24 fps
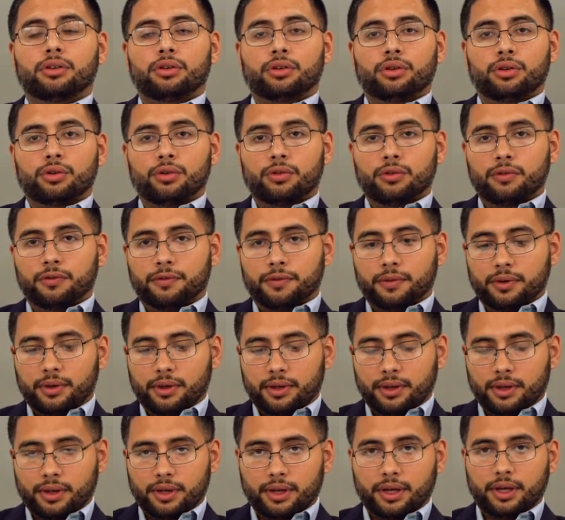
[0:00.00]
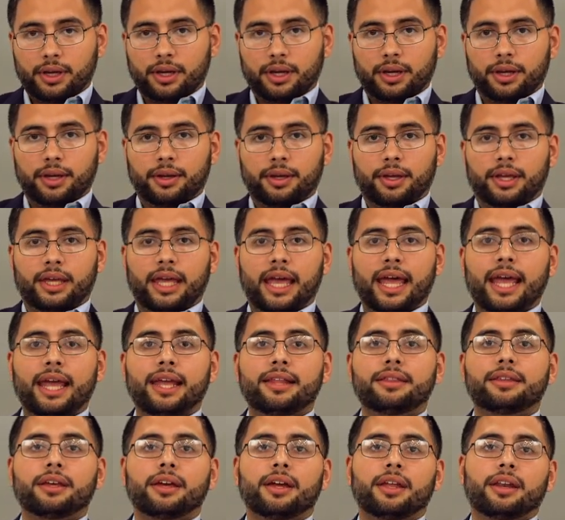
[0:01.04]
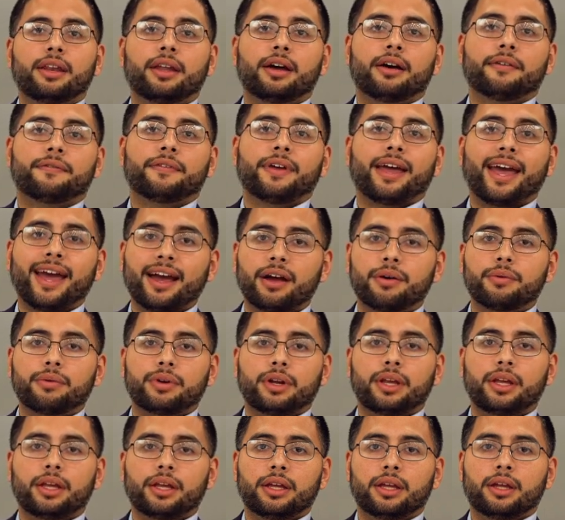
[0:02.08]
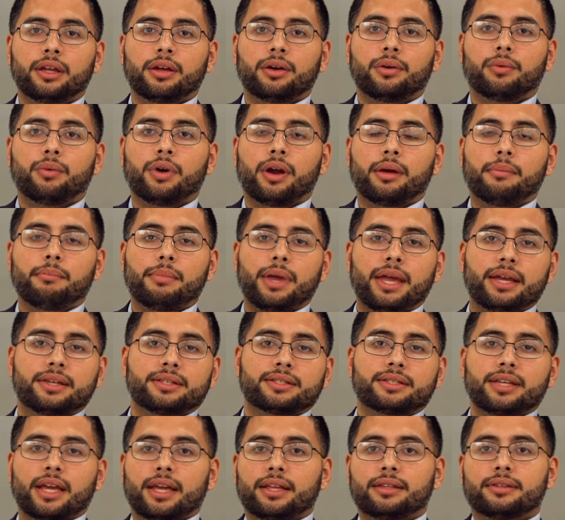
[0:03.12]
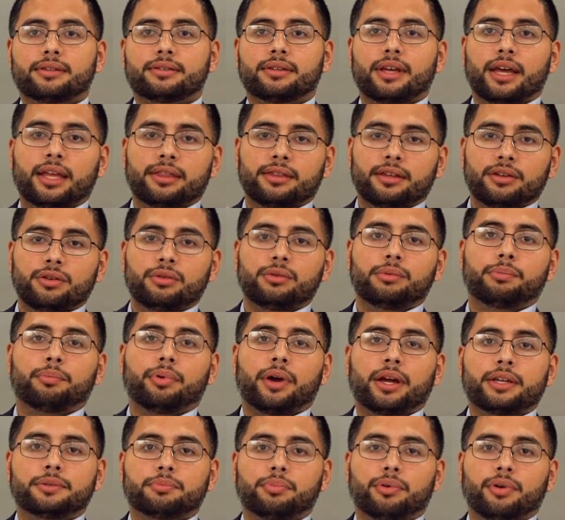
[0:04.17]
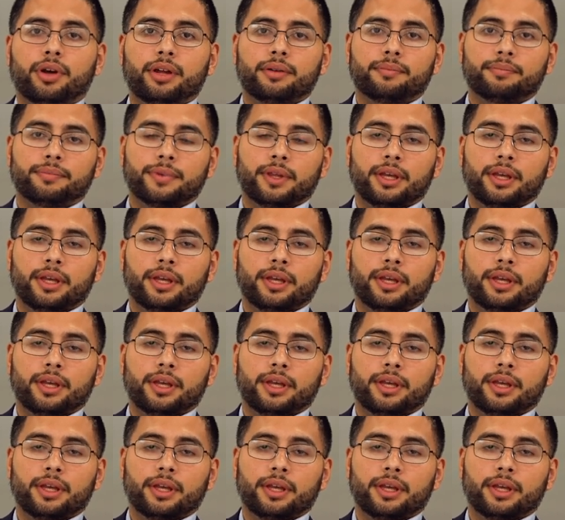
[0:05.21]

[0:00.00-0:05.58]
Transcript: you've gained enough equity where it makes sense at the new price point.